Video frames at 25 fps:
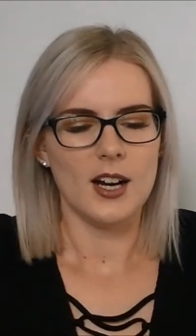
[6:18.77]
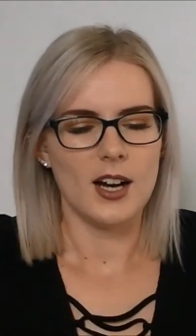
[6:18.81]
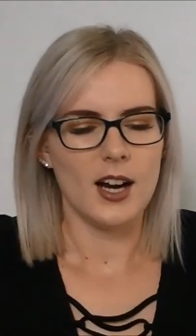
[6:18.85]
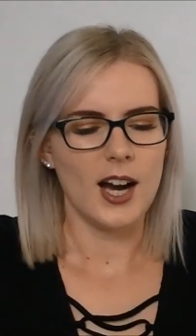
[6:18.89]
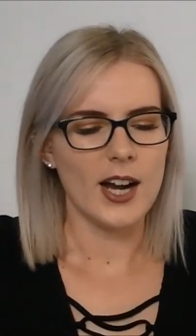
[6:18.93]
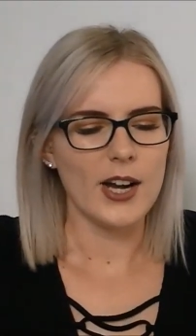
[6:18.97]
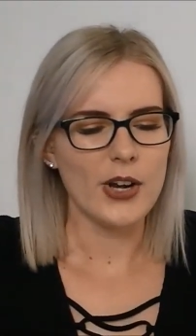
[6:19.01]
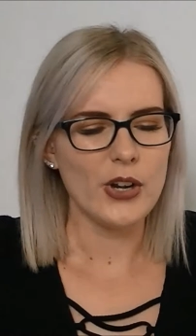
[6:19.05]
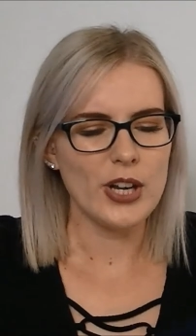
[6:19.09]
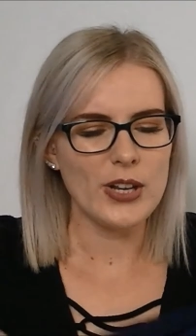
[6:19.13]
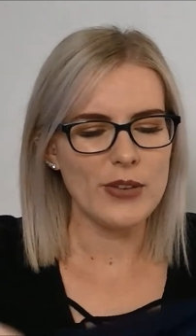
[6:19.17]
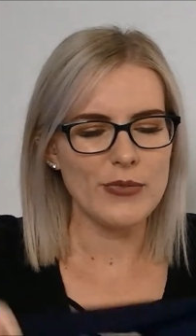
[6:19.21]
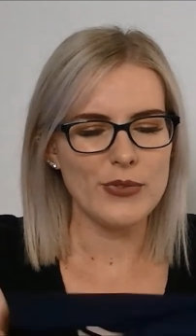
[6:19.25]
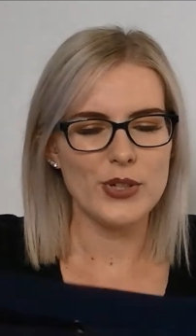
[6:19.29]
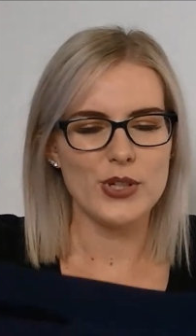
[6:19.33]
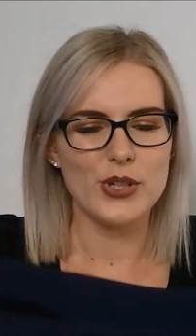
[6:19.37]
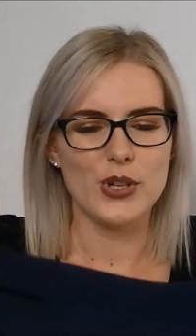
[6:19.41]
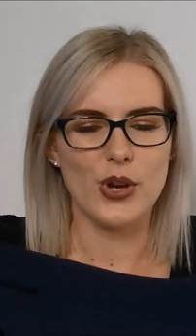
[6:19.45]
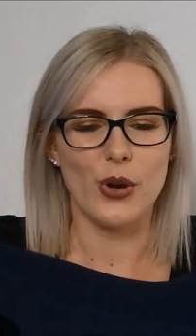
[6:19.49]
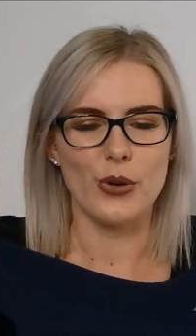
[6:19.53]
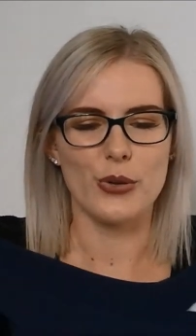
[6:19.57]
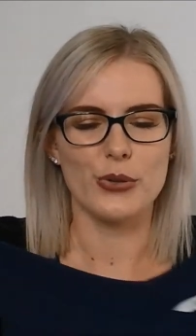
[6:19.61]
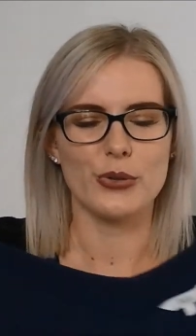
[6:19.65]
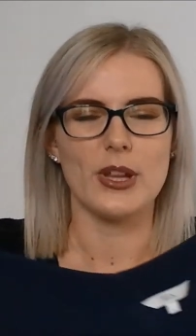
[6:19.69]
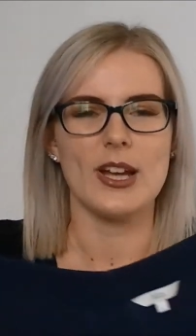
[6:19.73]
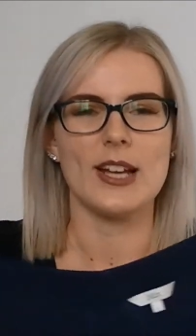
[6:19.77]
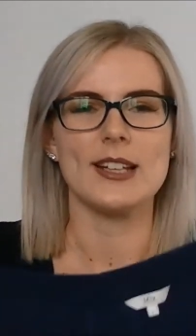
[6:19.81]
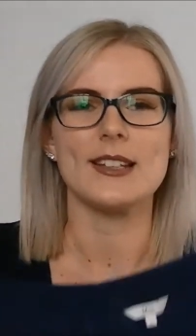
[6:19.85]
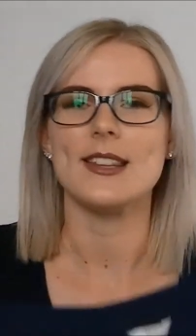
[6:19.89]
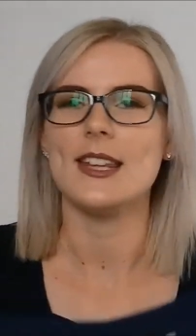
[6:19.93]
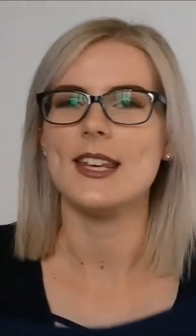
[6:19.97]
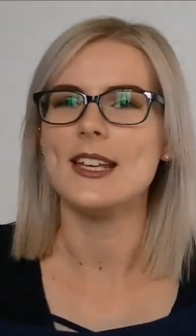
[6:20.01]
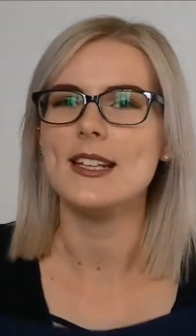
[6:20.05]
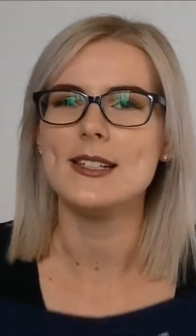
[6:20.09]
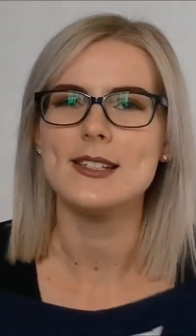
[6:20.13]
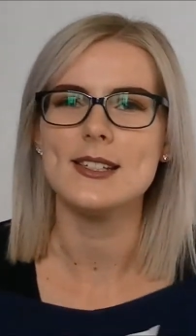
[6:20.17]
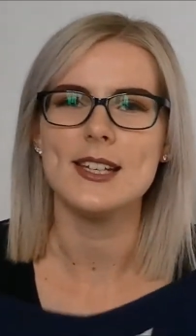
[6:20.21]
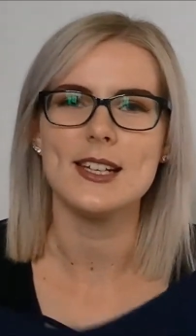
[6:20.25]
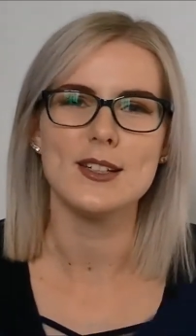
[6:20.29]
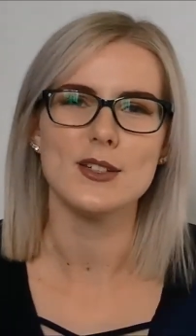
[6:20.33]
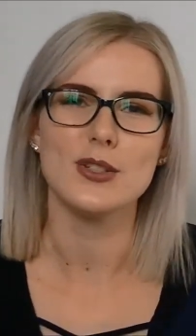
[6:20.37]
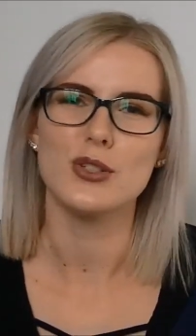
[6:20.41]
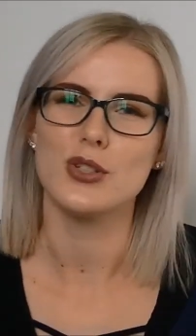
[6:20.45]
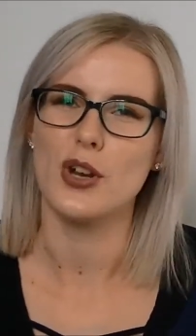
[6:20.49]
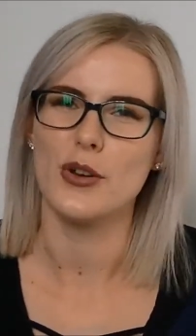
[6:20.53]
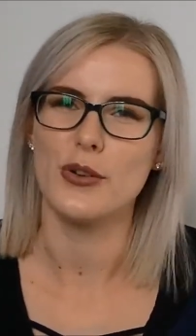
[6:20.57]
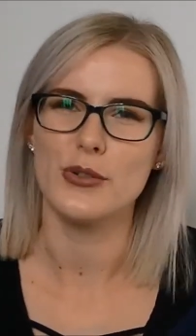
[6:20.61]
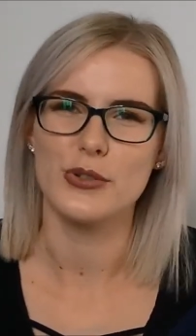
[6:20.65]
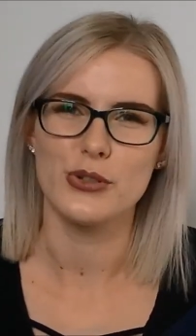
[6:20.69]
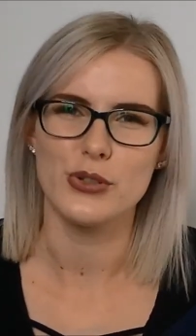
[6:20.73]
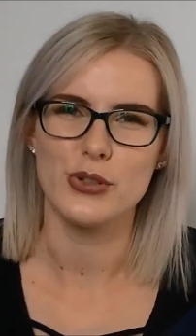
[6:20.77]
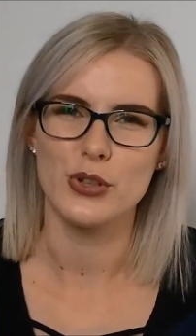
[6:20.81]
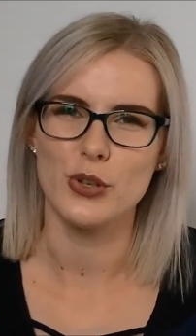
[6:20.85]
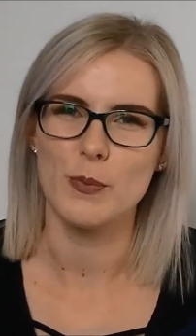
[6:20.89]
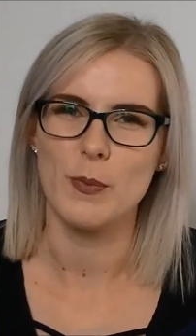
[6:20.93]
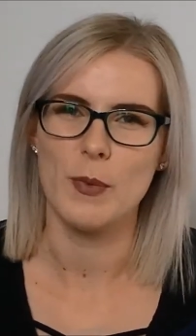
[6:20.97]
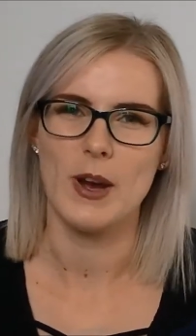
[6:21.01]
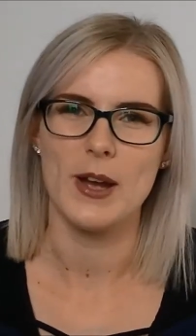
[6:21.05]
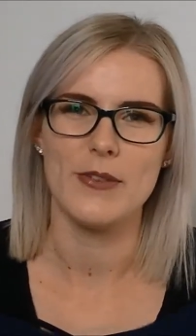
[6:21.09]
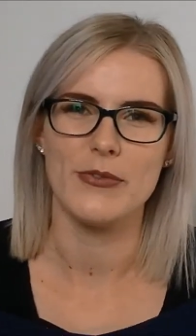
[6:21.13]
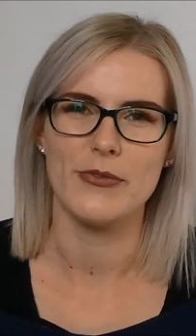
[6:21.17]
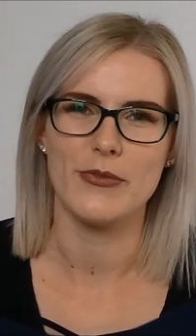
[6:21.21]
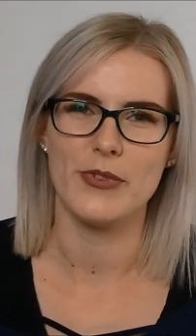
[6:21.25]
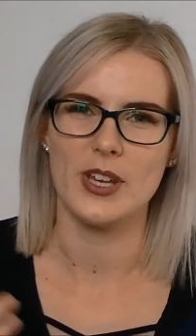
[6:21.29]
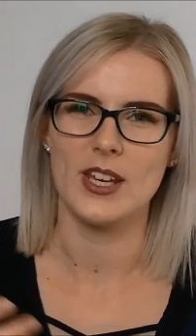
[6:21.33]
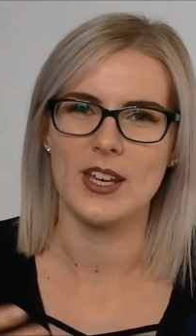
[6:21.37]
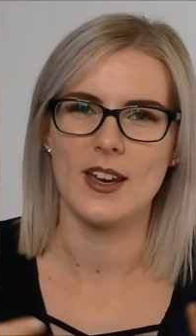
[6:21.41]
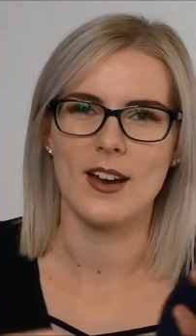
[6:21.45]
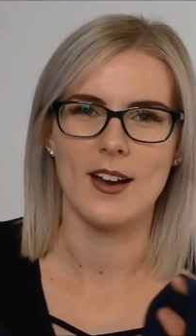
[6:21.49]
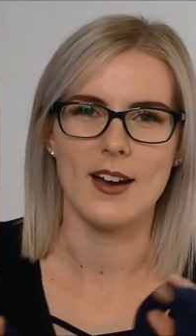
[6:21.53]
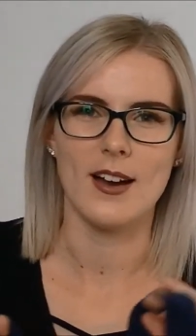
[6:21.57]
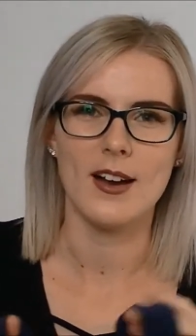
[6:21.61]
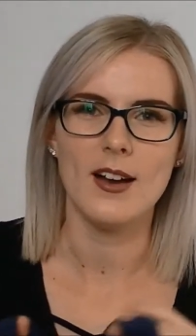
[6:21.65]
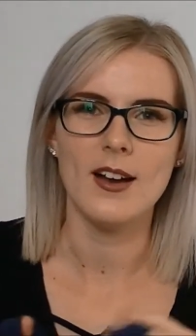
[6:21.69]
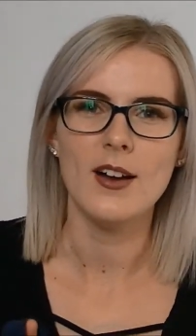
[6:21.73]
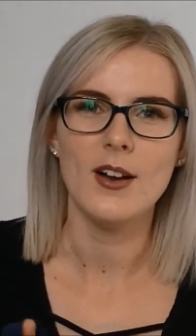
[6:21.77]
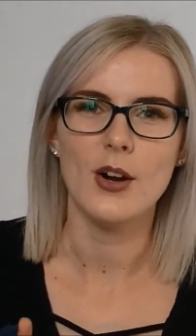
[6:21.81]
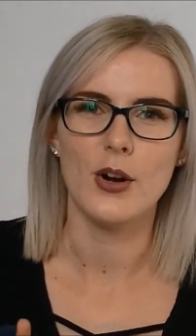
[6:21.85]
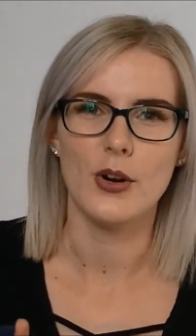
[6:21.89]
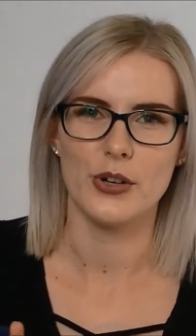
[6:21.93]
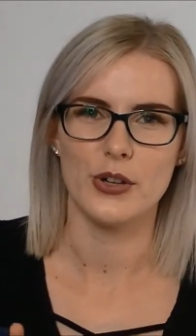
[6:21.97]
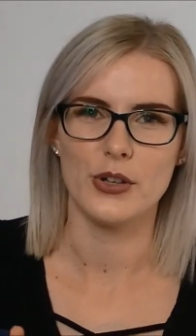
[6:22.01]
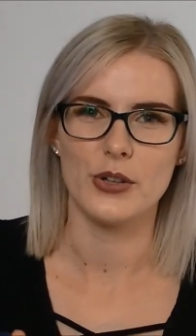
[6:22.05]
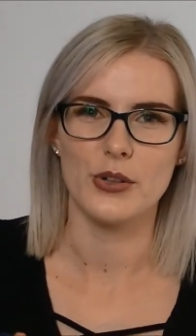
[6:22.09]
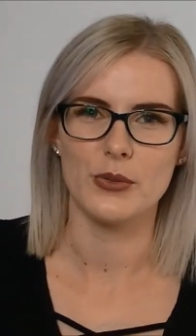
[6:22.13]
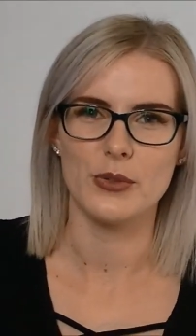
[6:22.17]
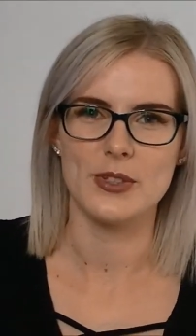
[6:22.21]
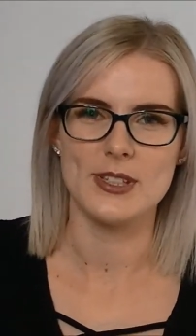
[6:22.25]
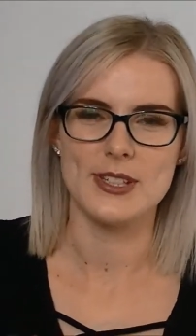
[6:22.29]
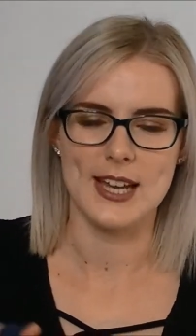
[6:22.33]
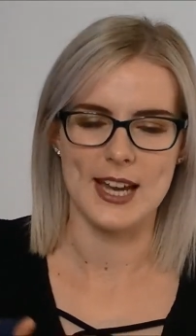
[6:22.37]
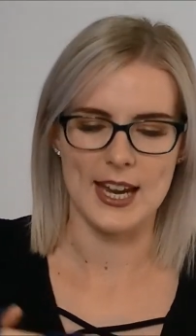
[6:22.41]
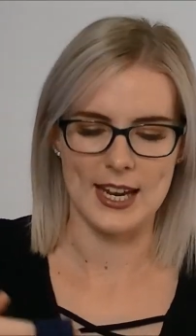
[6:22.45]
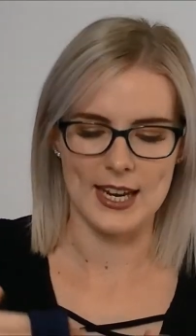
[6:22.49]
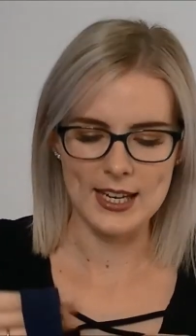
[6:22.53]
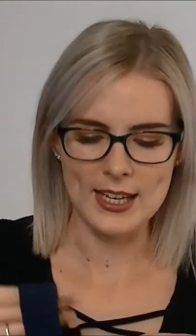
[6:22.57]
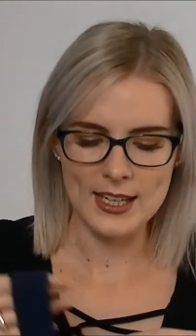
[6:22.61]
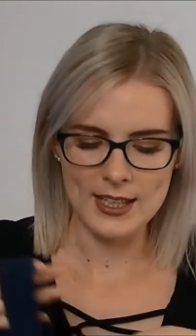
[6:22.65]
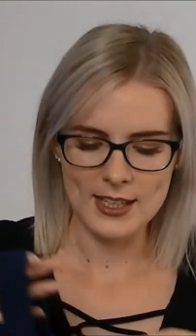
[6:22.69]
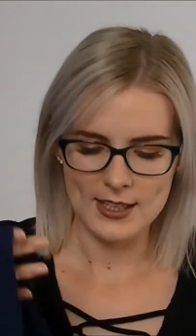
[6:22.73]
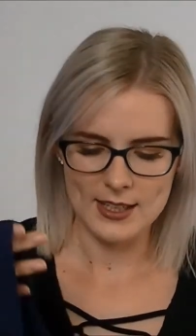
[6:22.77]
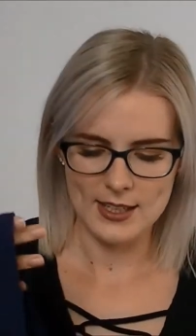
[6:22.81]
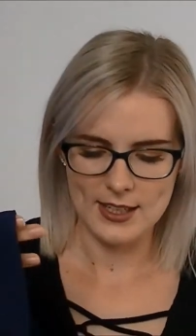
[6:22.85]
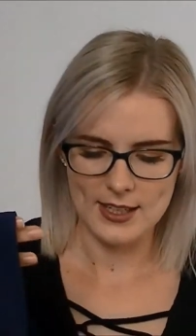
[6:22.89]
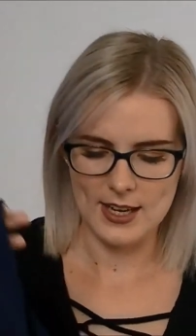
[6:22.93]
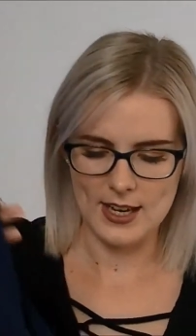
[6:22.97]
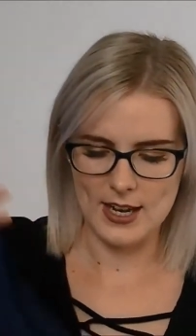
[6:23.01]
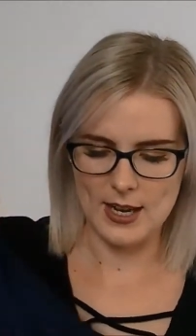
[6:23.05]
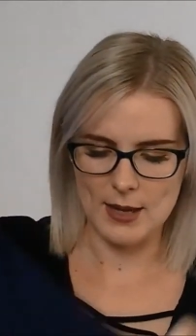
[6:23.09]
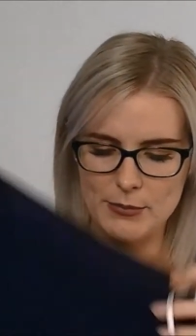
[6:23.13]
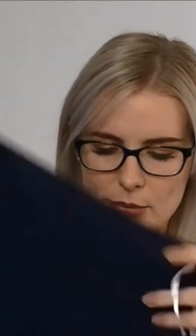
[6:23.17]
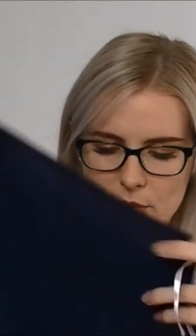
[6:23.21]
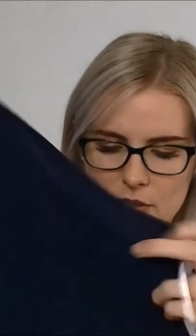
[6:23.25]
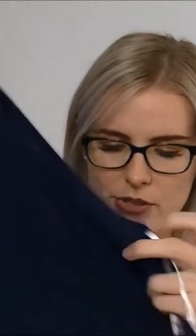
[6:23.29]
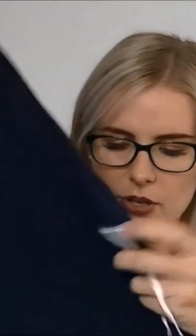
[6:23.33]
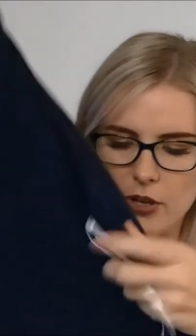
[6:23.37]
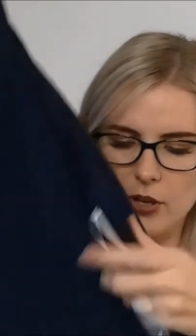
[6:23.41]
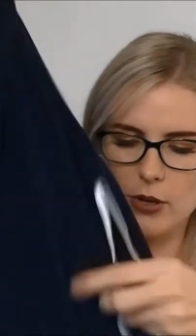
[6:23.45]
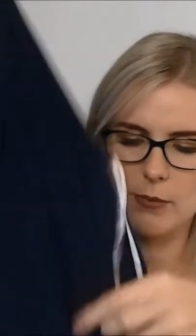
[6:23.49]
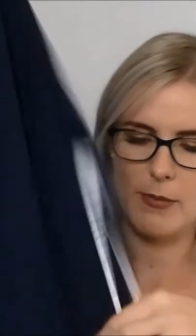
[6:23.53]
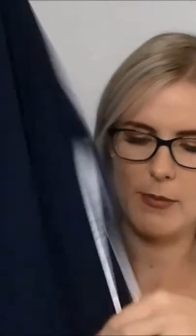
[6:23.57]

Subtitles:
I don't even know, like these things don't suit my figure on a good day. So